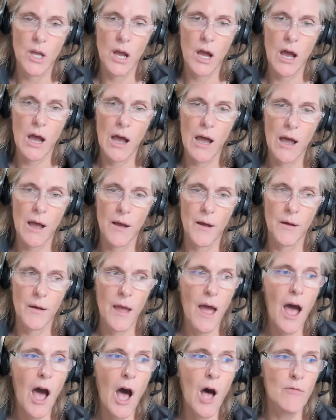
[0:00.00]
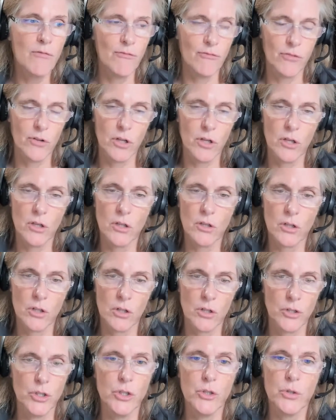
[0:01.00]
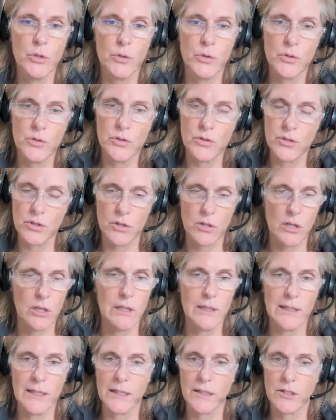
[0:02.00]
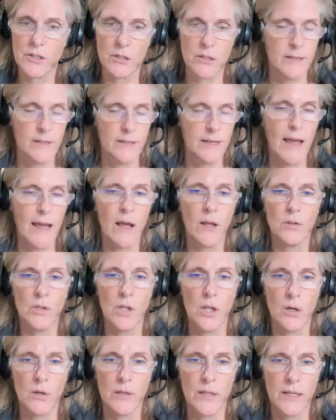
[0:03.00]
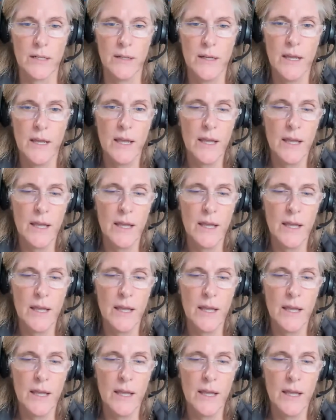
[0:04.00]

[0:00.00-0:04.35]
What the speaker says: helpful or used or clicked or downloaded.